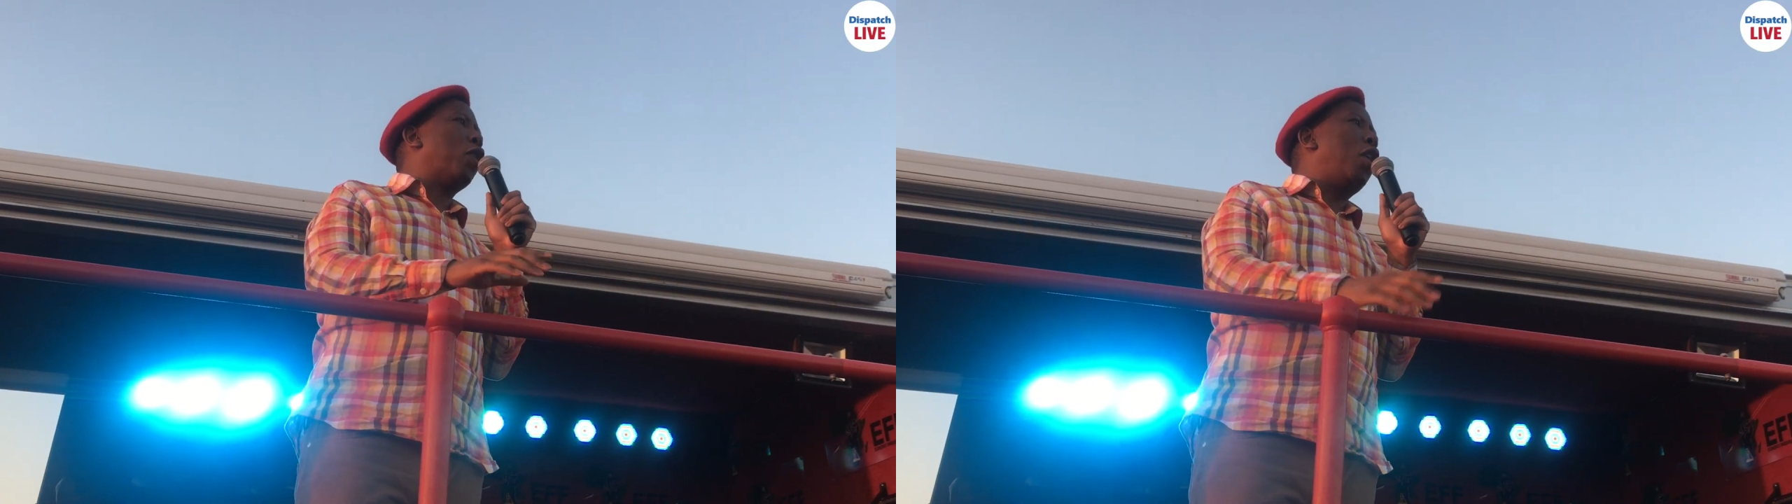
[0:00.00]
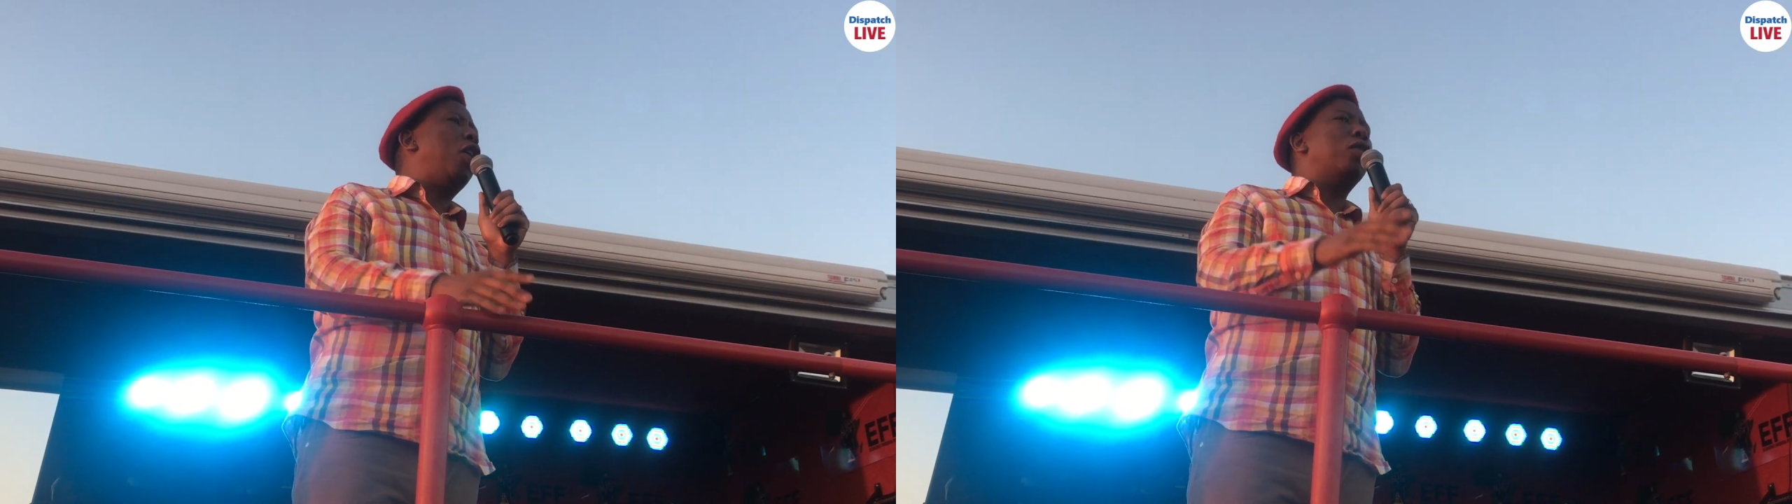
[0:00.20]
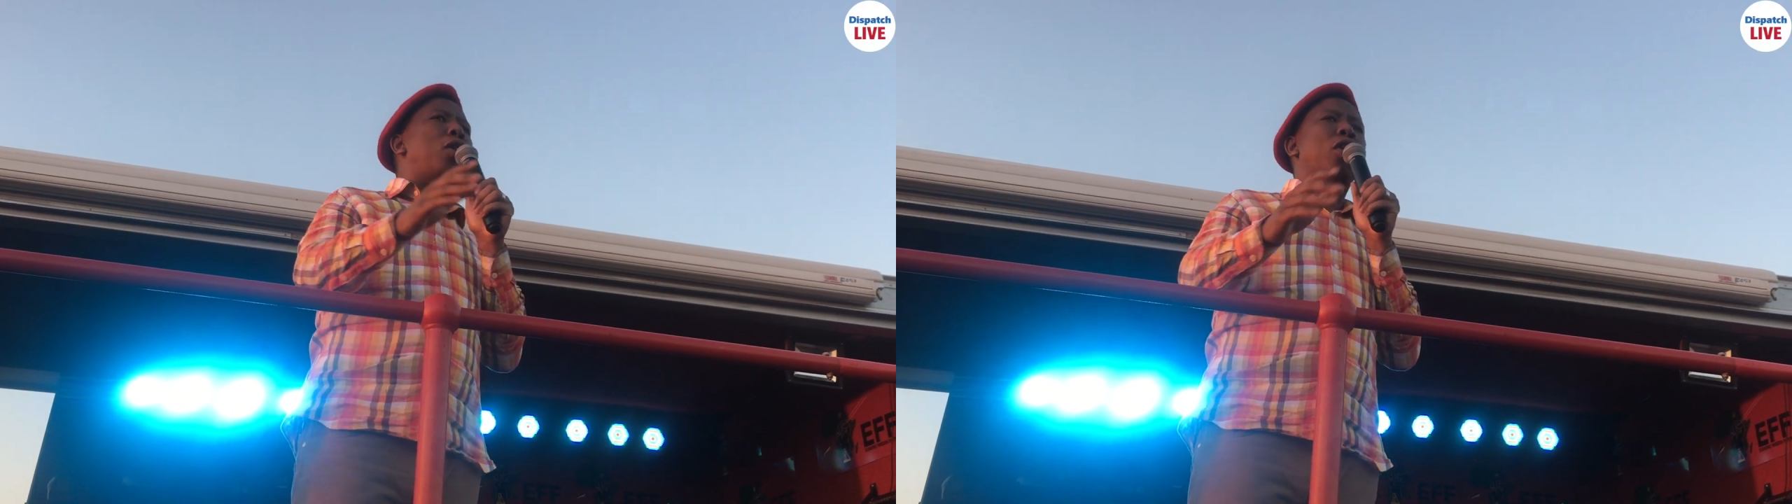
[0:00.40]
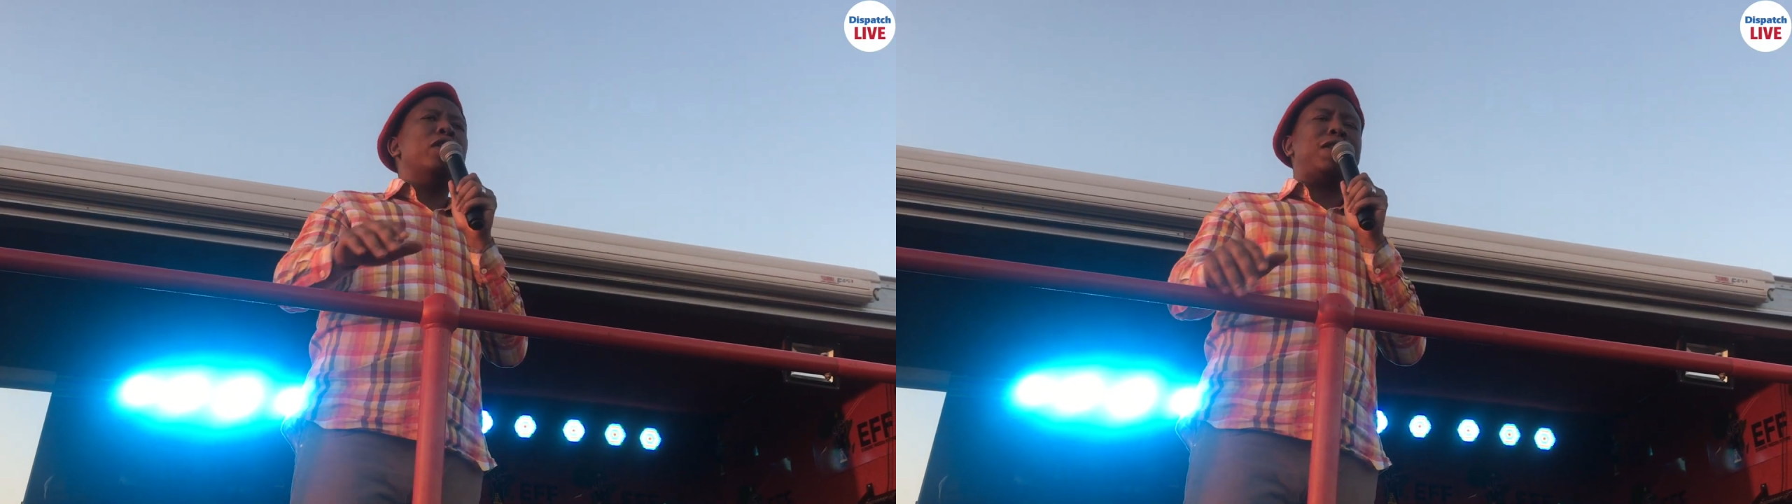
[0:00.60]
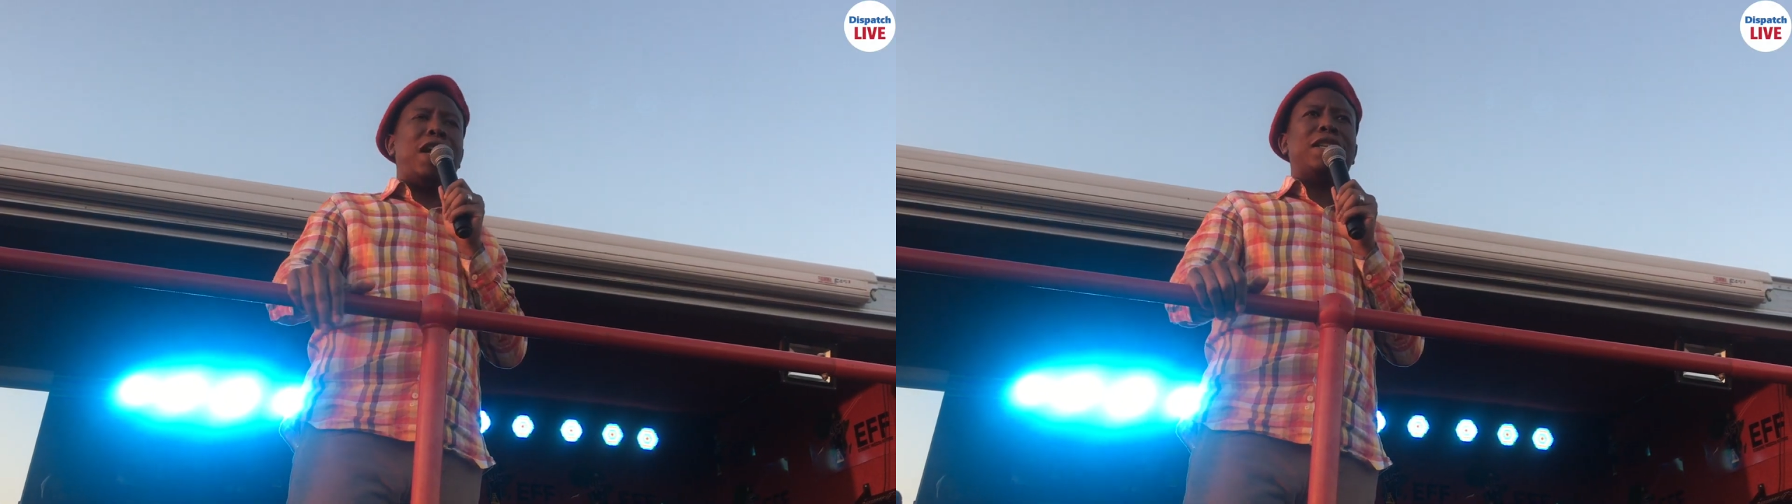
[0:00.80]
long
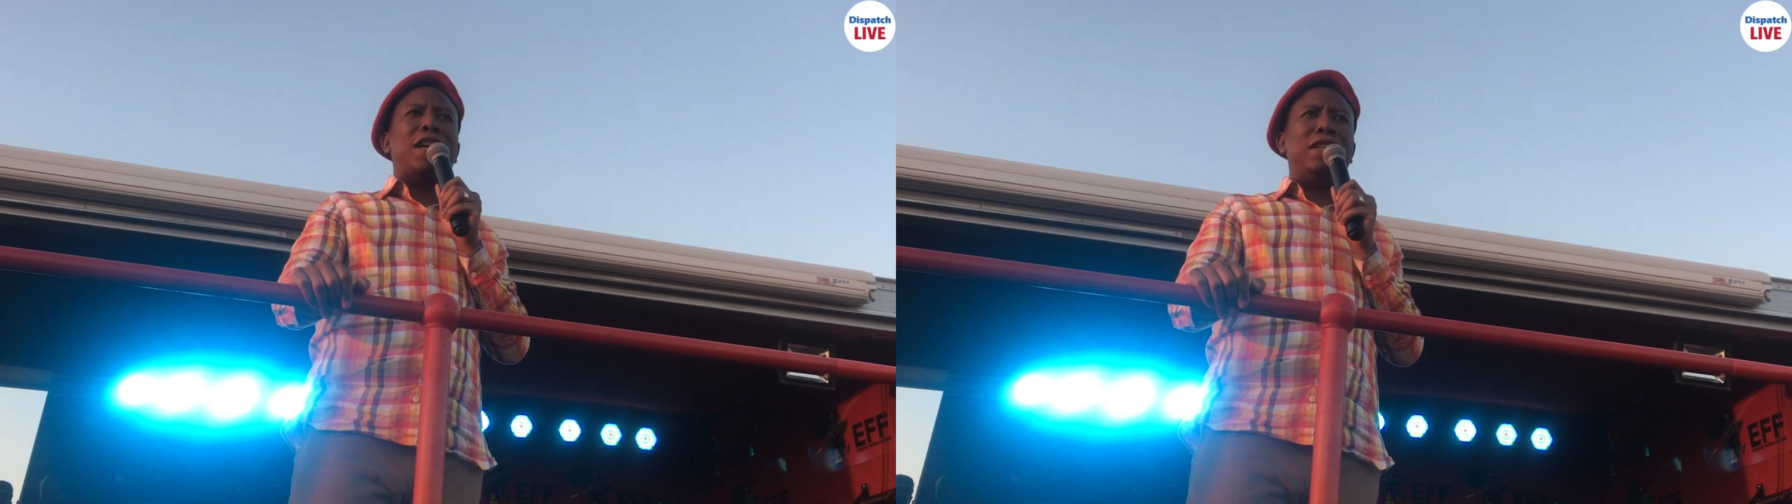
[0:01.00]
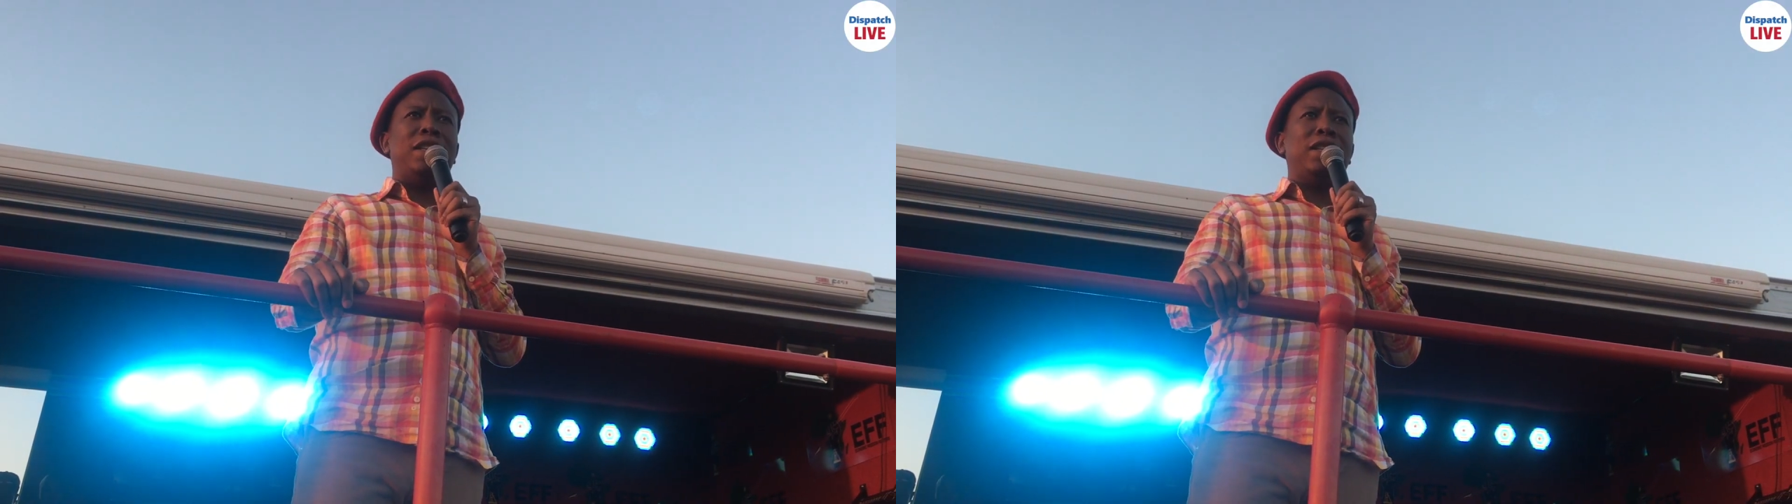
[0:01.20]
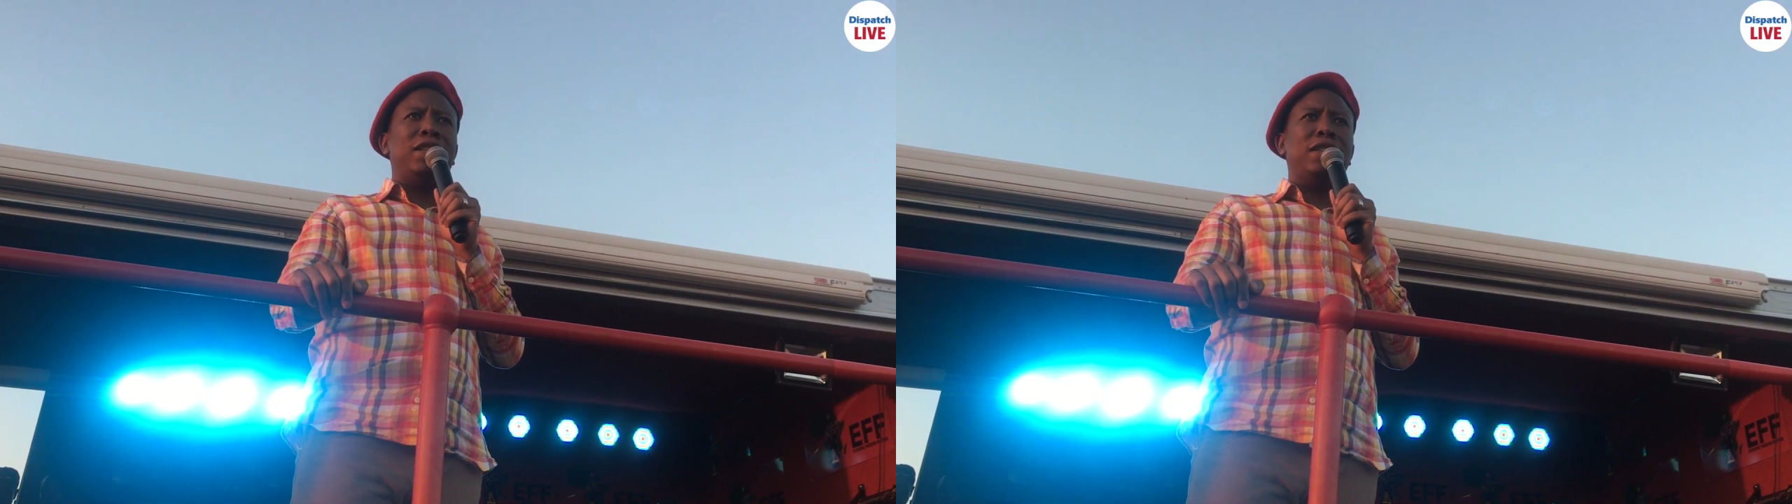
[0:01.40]
on Saturday.